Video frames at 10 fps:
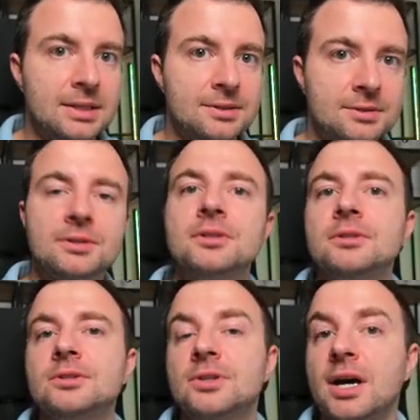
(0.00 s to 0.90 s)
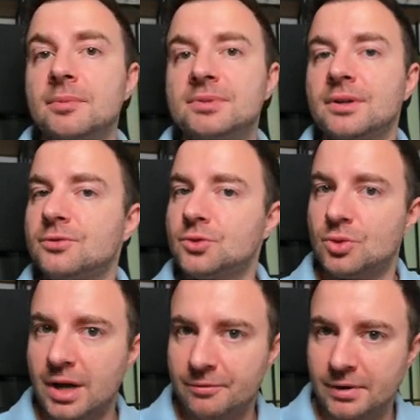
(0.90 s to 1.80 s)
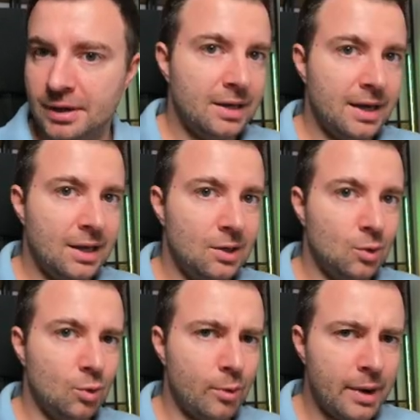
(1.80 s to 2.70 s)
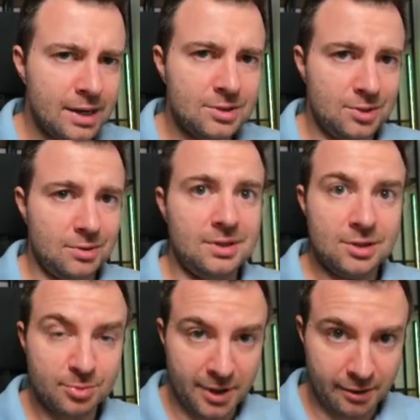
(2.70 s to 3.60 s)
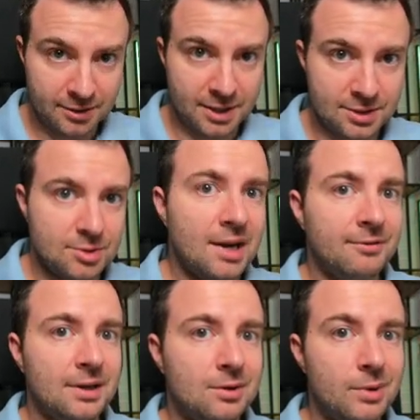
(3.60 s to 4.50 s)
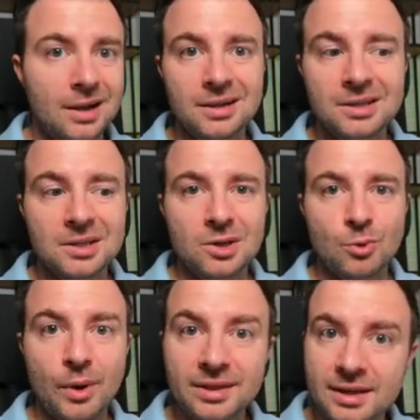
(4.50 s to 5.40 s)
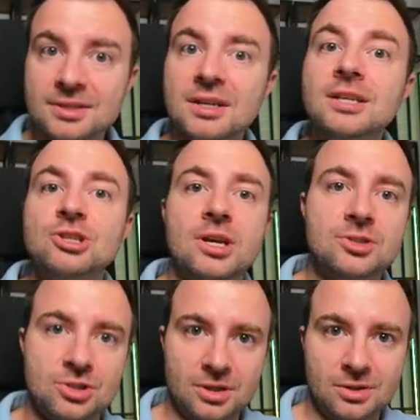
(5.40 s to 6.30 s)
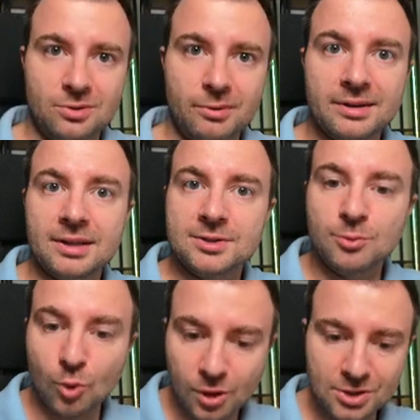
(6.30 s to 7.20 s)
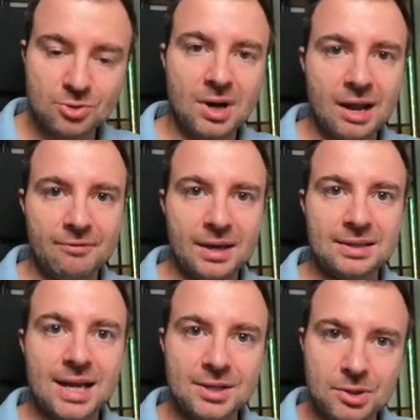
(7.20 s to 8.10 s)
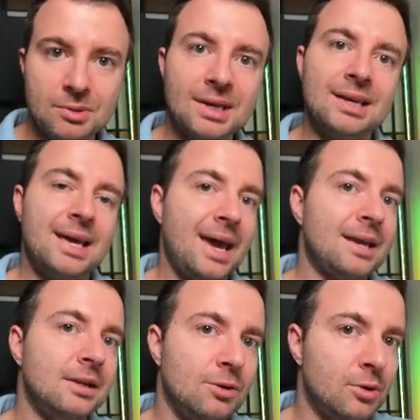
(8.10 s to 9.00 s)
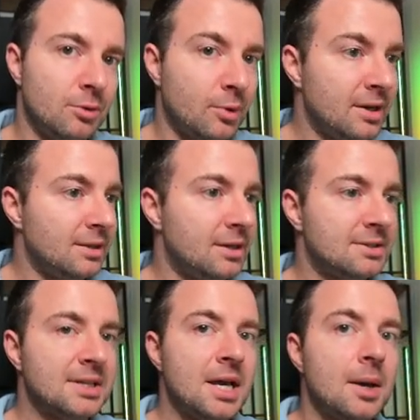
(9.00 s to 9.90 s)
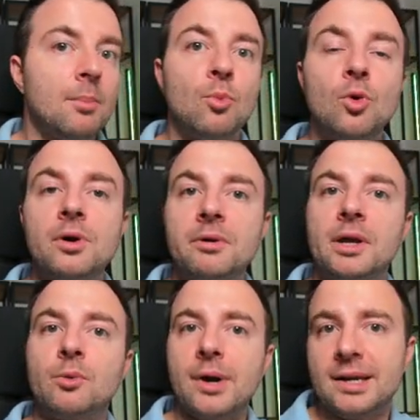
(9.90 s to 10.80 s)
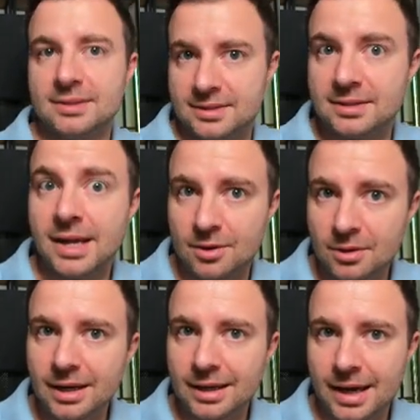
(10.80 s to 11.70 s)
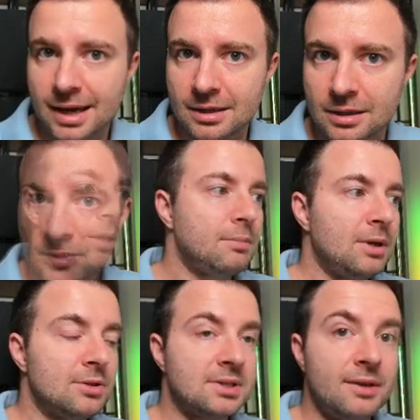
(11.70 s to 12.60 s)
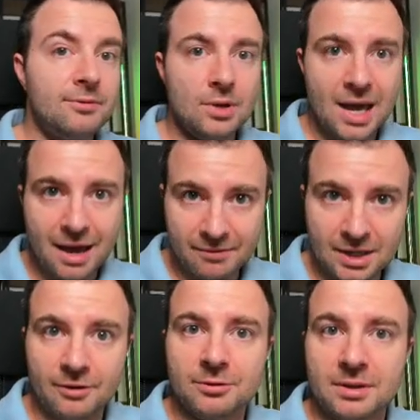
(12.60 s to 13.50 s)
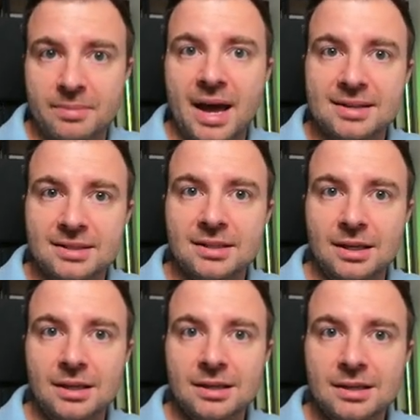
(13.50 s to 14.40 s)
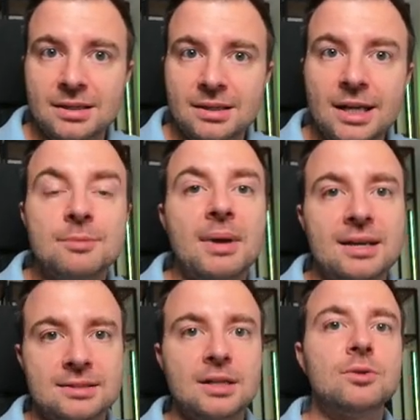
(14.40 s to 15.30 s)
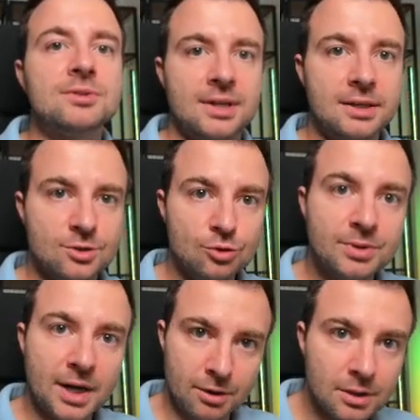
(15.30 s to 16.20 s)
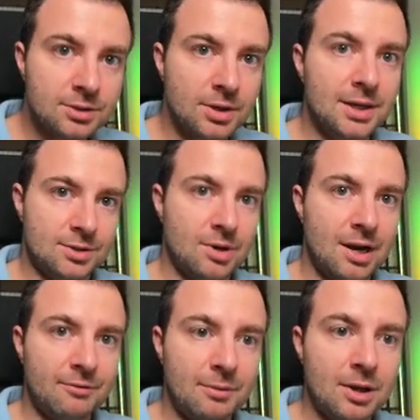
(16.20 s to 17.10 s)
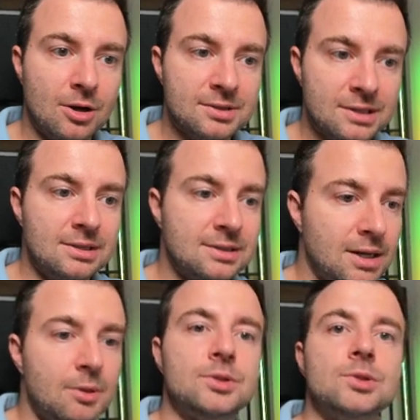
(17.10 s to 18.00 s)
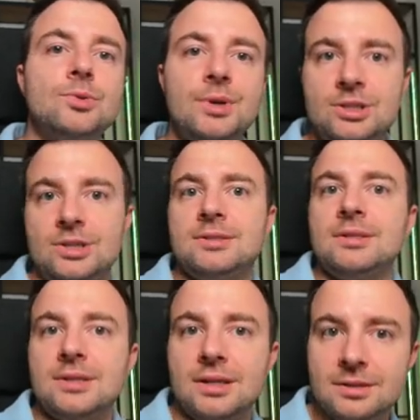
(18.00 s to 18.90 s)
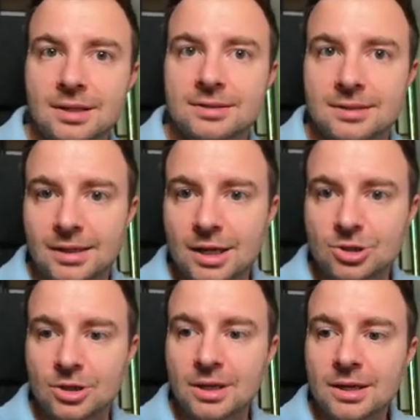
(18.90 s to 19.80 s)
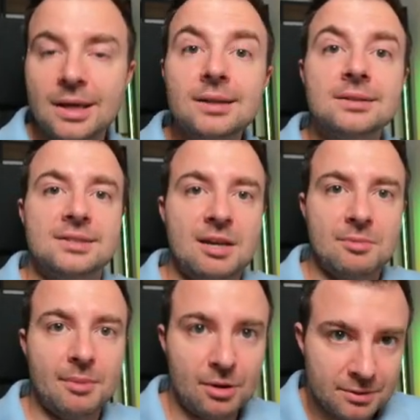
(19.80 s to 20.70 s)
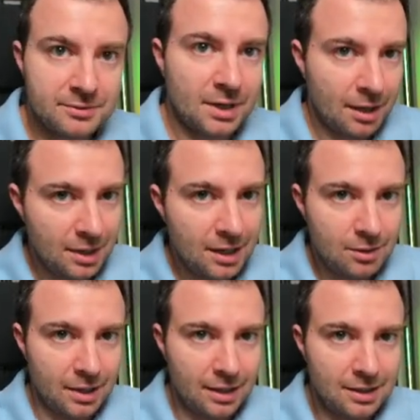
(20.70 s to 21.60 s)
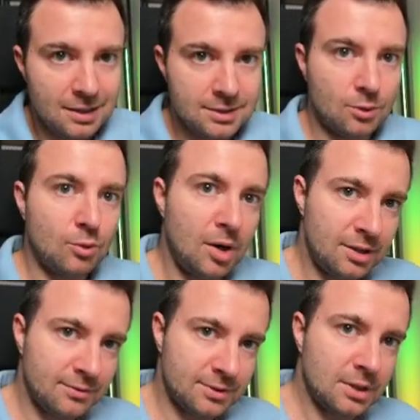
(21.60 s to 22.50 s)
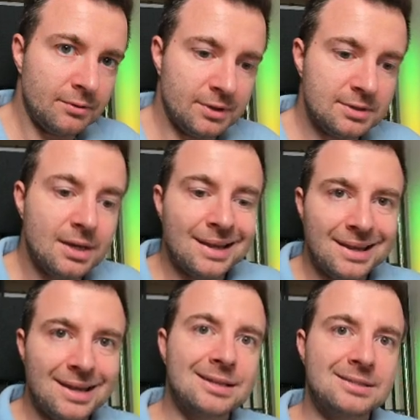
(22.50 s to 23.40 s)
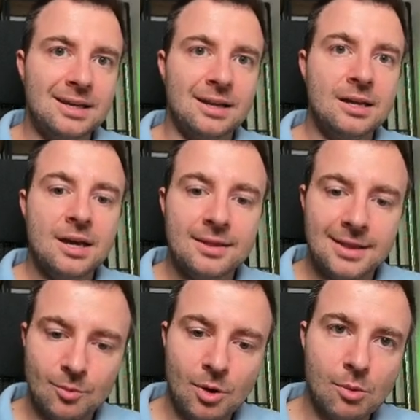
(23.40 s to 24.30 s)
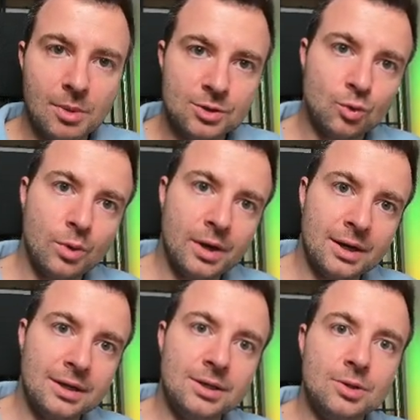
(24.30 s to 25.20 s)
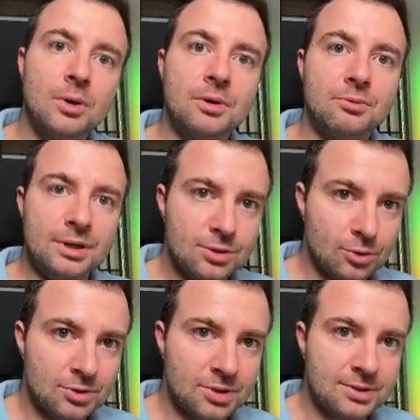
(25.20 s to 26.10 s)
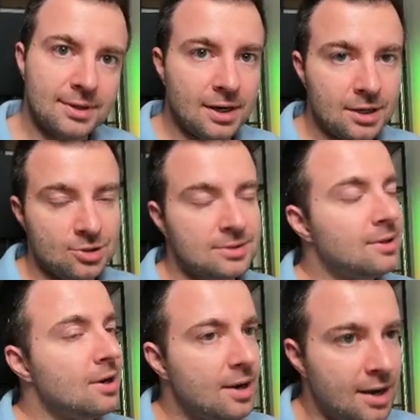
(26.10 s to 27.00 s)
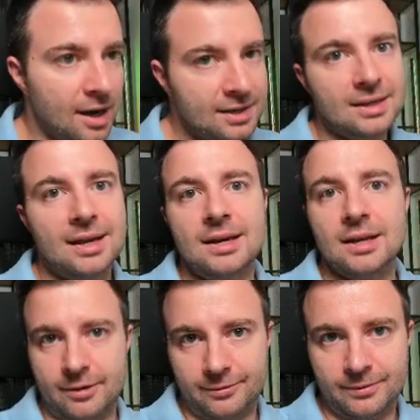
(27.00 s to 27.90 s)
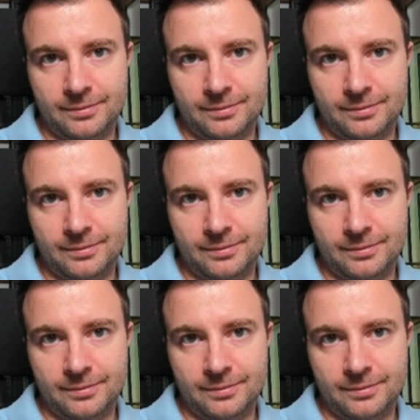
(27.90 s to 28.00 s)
certain types of traffic. And when do you need to prioritize traffic? Well, when there's congestion, when there's more traffic than you can handle, or when there's more requests than you can handle. Because if you have enough capacity, it makes no sense to prioritize traffic because it's going to reach its intended destination in the same amount of time anyway. So quality of service kicks in the moment when your resources are just not enough.